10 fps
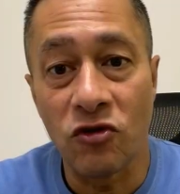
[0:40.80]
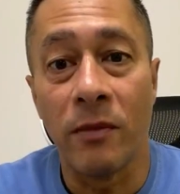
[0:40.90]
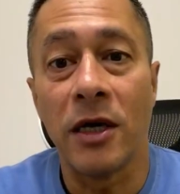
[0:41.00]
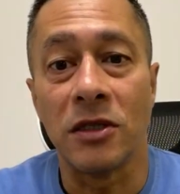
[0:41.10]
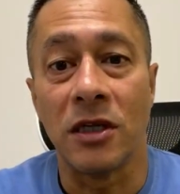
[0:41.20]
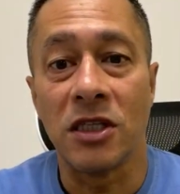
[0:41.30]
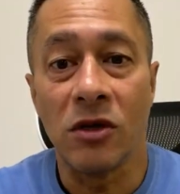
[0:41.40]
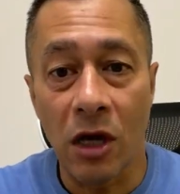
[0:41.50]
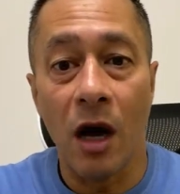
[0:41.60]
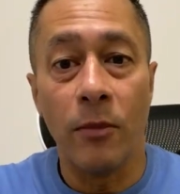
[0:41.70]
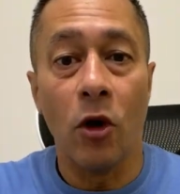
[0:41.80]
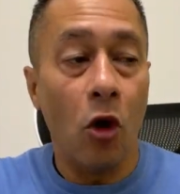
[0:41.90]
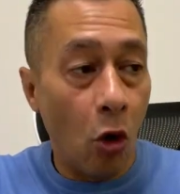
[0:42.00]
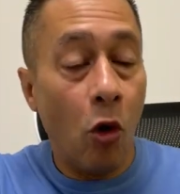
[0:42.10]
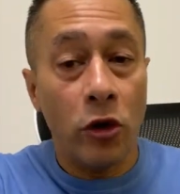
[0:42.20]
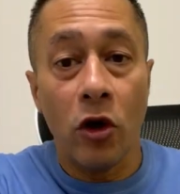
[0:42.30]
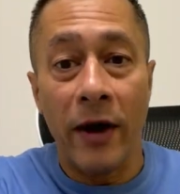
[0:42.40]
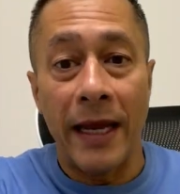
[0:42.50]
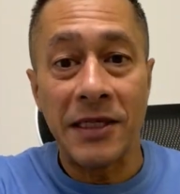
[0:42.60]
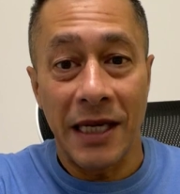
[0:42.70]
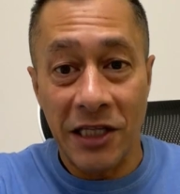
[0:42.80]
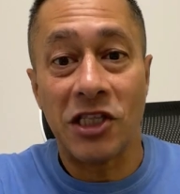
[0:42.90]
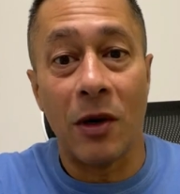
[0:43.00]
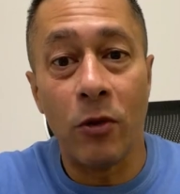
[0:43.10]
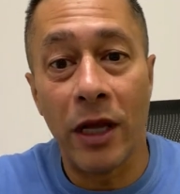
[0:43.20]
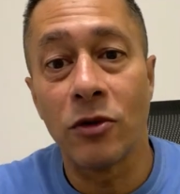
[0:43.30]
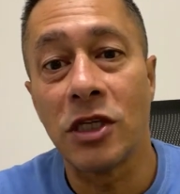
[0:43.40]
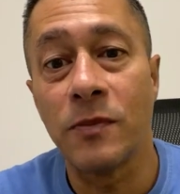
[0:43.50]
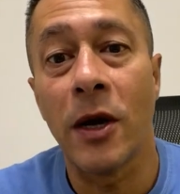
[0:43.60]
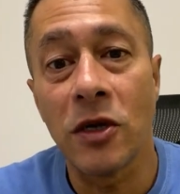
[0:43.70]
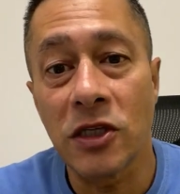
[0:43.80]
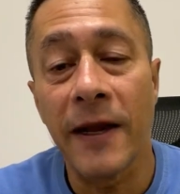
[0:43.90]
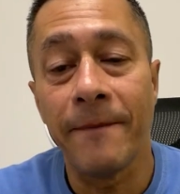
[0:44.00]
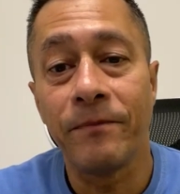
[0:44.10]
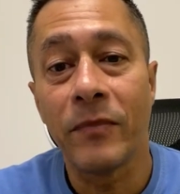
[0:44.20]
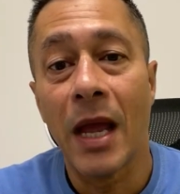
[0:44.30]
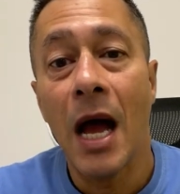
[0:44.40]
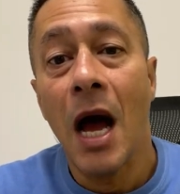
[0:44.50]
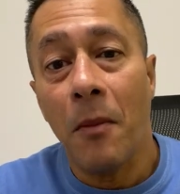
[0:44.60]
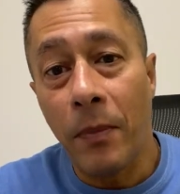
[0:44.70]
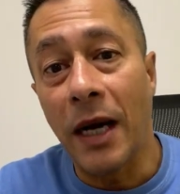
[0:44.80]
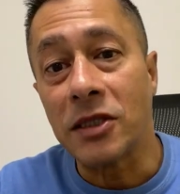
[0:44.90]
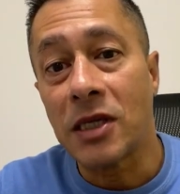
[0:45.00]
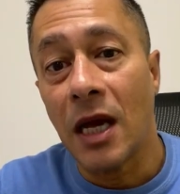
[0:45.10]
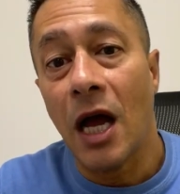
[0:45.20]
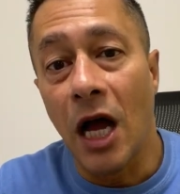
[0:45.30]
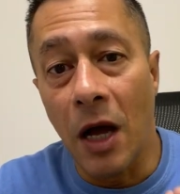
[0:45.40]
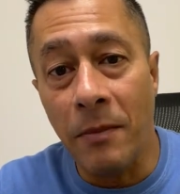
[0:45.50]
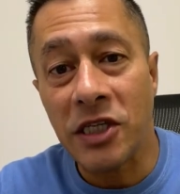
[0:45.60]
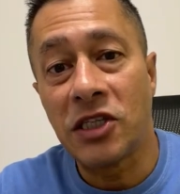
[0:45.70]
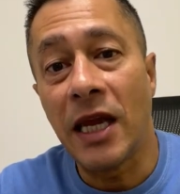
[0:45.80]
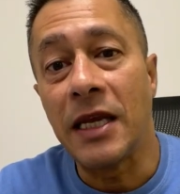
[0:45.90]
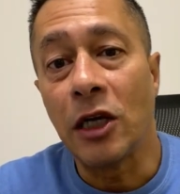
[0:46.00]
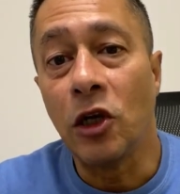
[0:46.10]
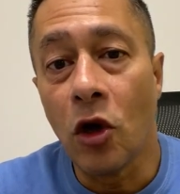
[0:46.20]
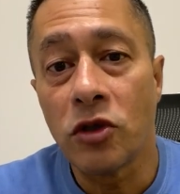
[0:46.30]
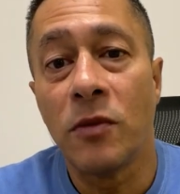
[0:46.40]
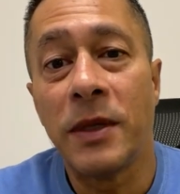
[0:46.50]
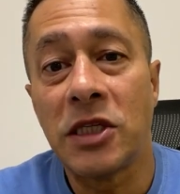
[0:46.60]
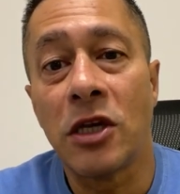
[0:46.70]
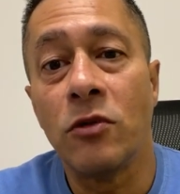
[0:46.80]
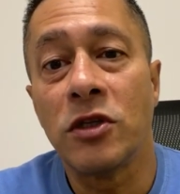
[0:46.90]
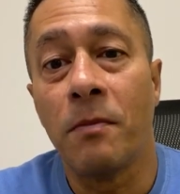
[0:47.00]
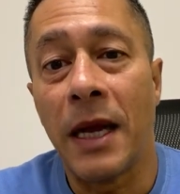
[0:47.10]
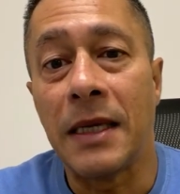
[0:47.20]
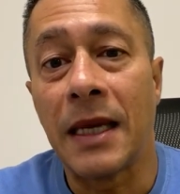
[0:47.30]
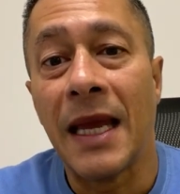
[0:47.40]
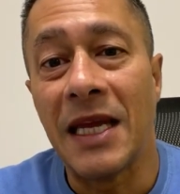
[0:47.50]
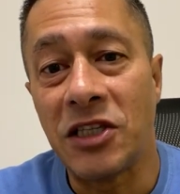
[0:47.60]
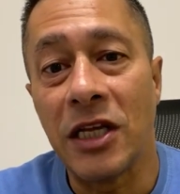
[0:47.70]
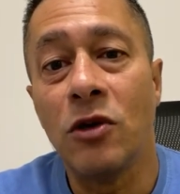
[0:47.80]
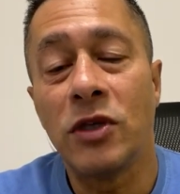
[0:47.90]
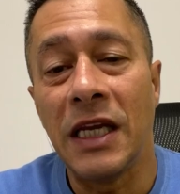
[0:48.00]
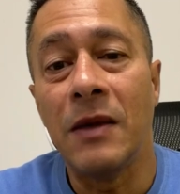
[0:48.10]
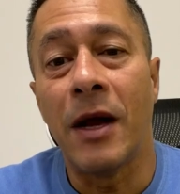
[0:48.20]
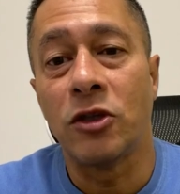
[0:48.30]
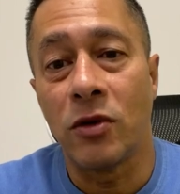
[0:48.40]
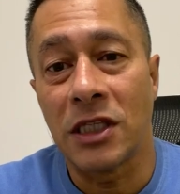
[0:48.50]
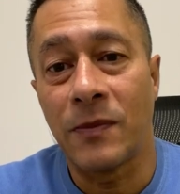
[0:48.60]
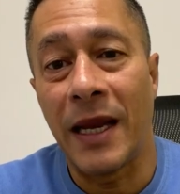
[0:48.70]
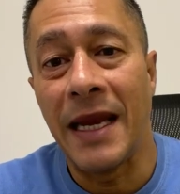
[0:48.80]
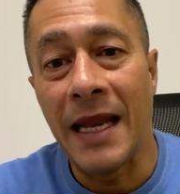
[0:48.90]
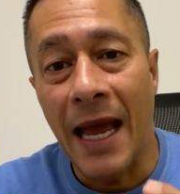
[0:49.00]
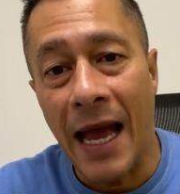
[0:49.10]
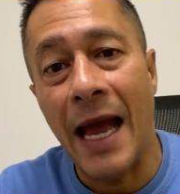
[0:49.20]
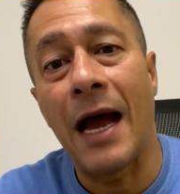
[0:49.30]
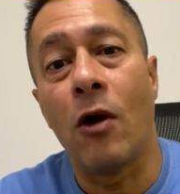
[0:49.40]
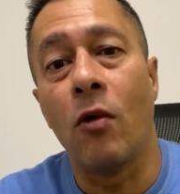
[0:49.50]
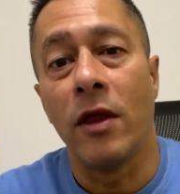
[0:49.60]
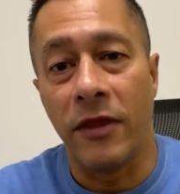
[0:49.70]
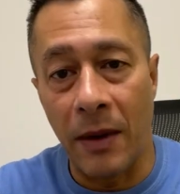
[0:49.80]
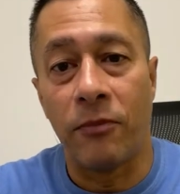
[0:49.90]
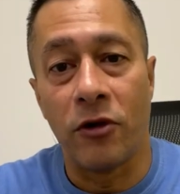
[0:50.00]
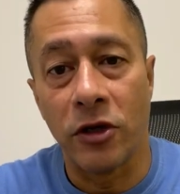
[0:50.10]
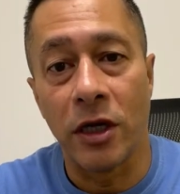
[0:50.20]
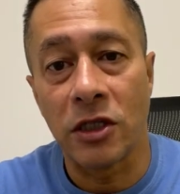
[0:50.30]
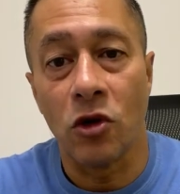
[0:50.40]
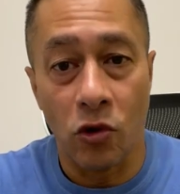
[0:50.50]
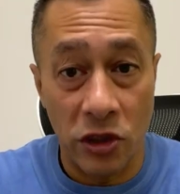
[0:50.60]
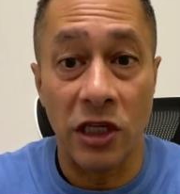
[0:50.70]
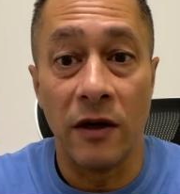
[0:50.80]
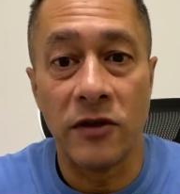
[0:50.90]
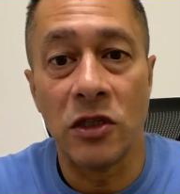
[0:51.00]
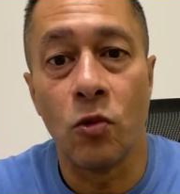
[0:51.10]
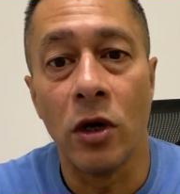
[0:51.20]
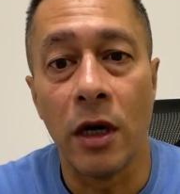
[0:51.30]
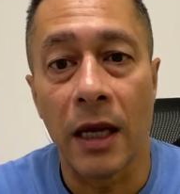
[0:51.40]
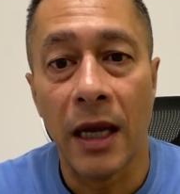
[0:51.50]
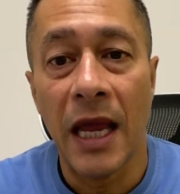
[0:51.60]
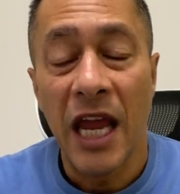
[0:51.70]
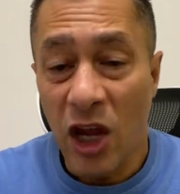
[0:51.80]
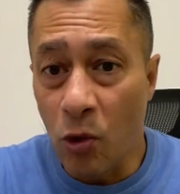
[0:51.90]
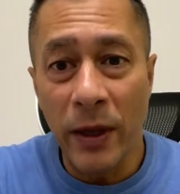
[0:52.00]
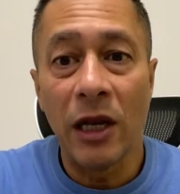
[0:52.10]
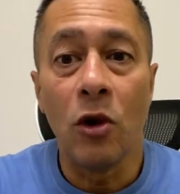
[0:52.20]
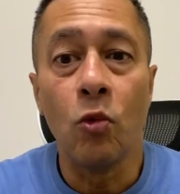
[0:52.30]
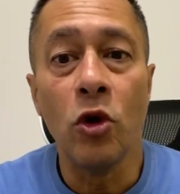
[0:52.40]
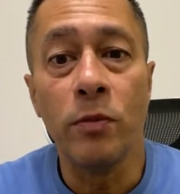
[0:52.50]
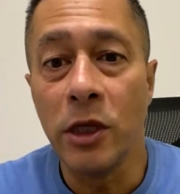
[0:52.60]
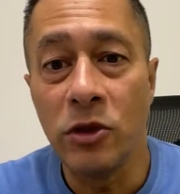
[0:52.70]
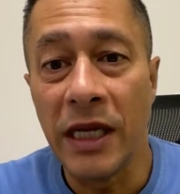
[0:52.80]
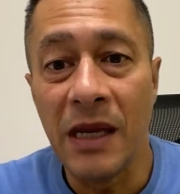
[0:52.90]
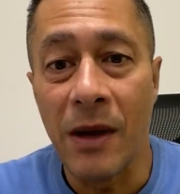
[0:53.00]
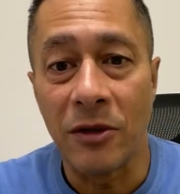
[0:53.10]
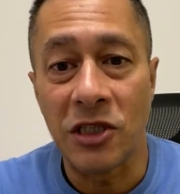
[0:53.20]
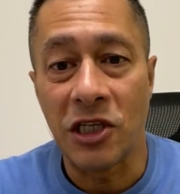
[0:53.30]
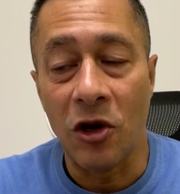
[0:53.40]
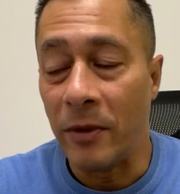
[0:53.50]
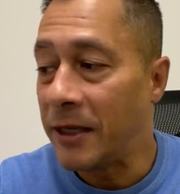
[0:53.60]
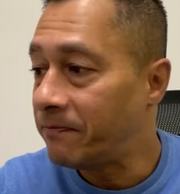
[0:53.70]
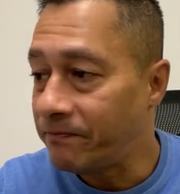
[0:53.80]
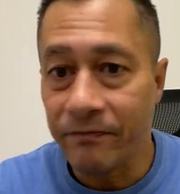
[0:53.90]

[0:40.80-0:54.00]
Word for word: reminded us, you can't put all your eggs in someone else's basket. But a mistake lots of business owners make is they use email to explain how their products or services work. It would be like Whoop using email to tell me